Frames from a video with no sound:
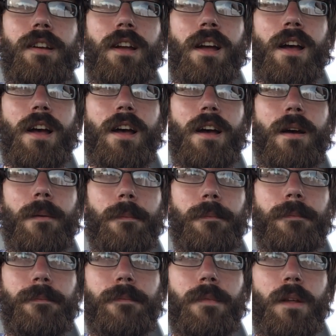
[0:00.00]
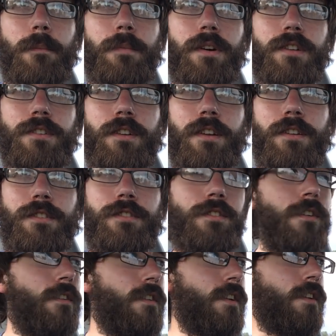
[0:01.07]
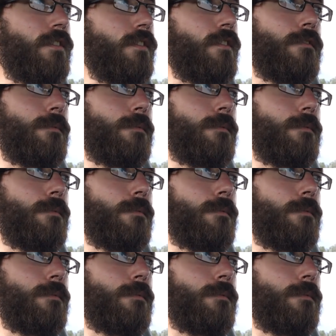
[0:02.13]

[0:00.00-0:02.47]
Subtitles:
but it certainly could